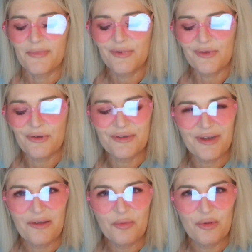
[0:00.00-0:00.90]
So
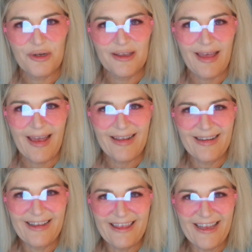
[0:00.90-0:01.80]
just putting that
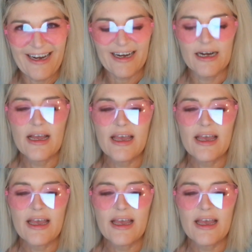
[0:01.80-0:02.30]
in there.